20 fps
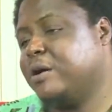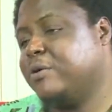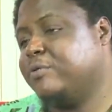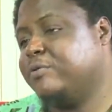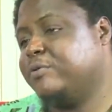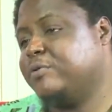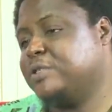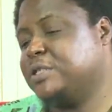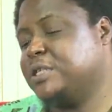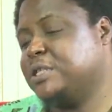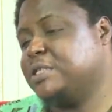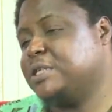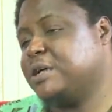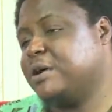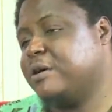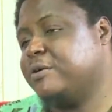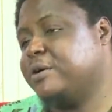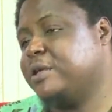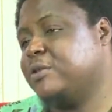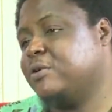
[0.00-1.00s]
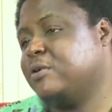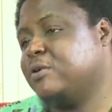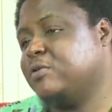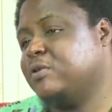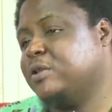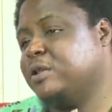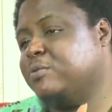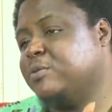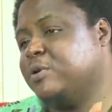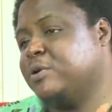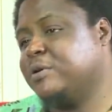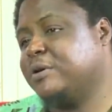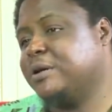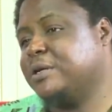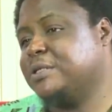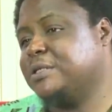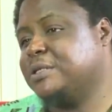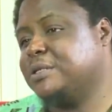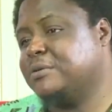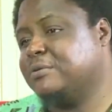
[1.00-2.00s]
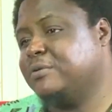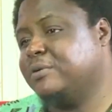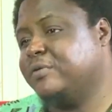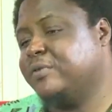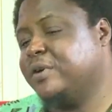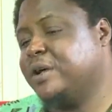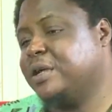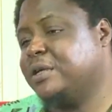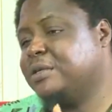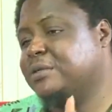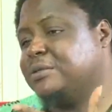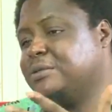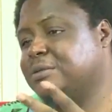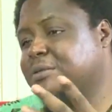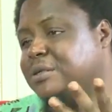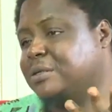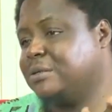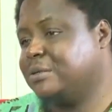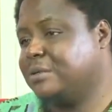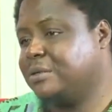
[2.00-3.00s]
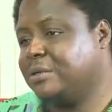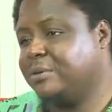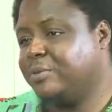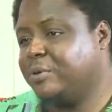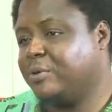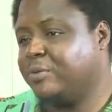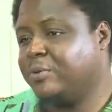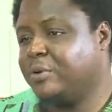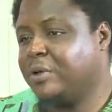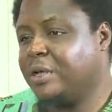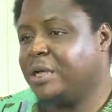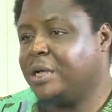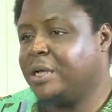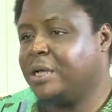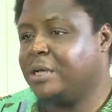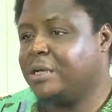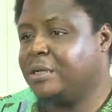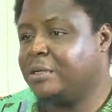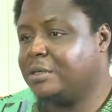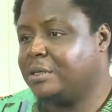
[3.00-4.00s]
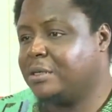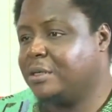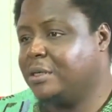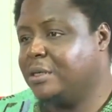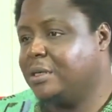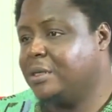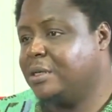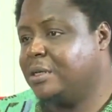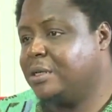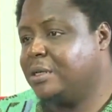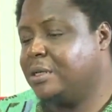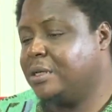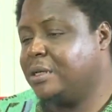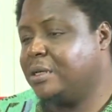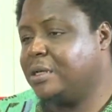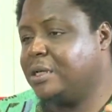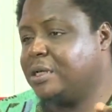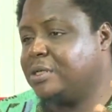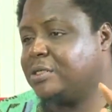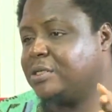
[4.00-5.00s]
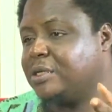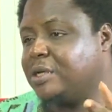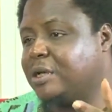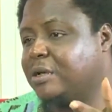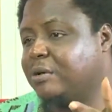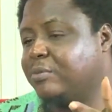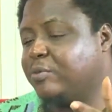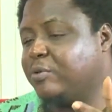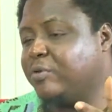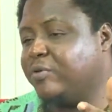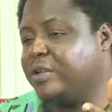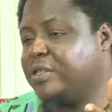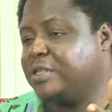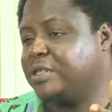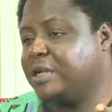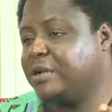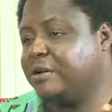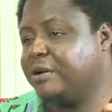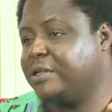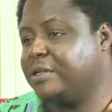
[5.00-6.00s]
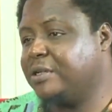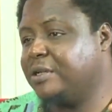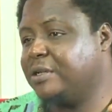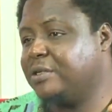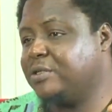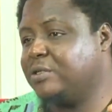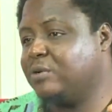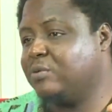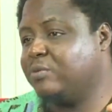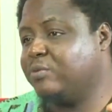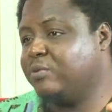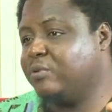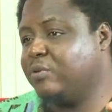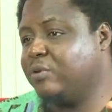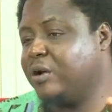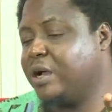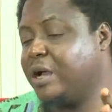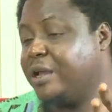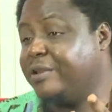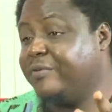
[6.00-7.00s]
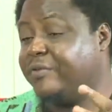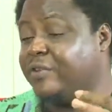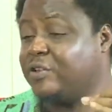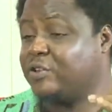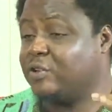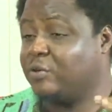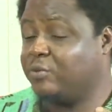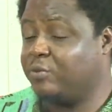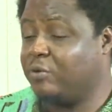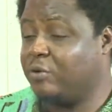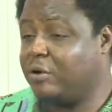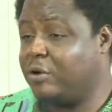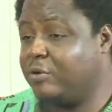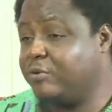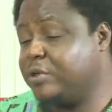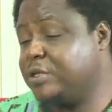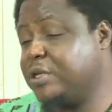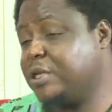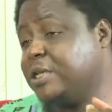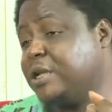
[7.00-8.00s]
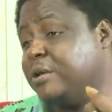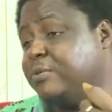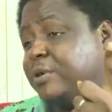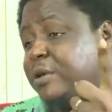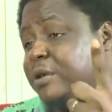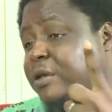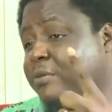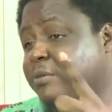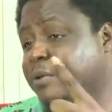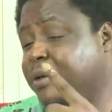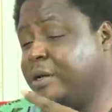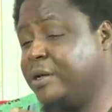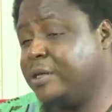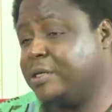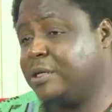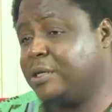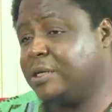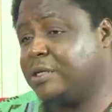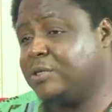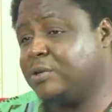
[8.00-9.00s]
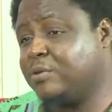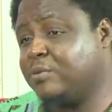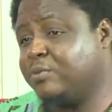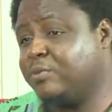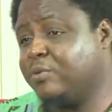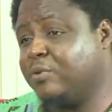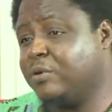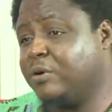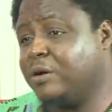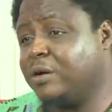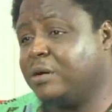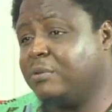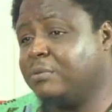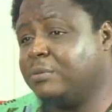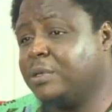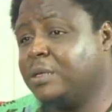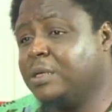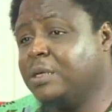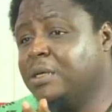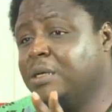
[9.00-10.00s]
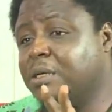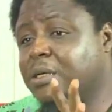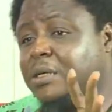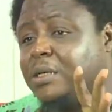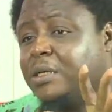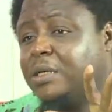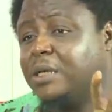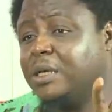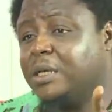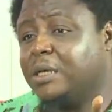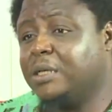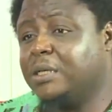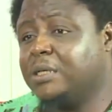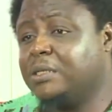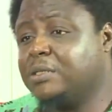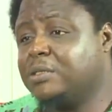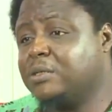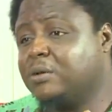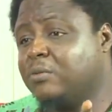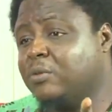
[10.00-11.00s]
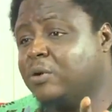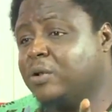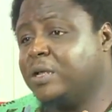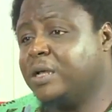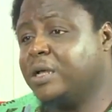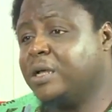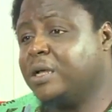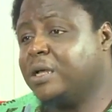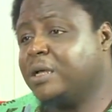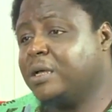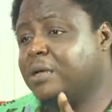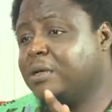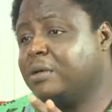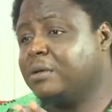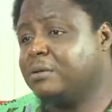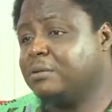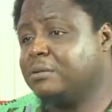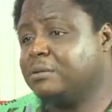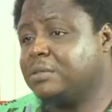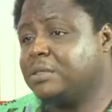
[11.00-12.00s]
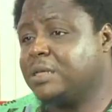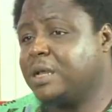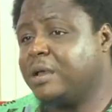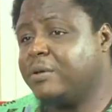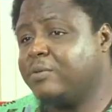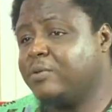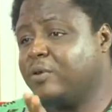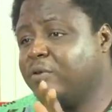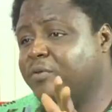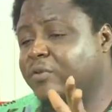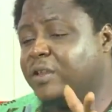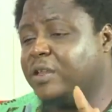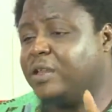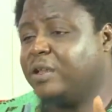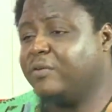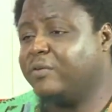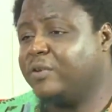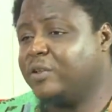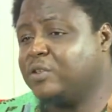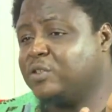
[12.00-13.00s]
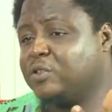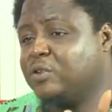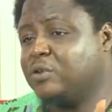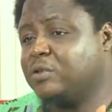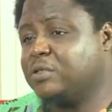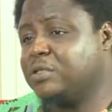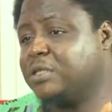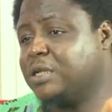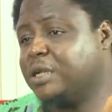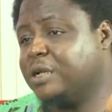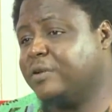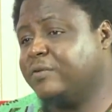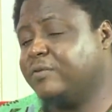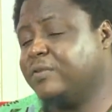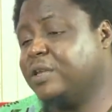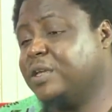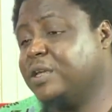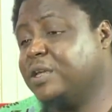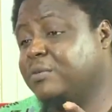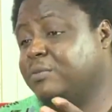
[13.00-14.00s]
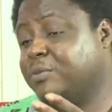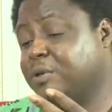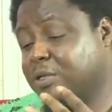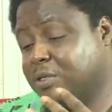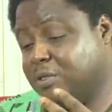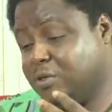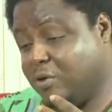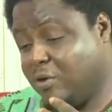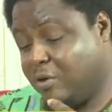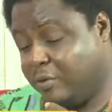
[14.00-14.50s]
since our return to democracy. We've had the popular National Poverty Alleviation Program, which later became Eradication Program. Then some other types of interventions that have taken place up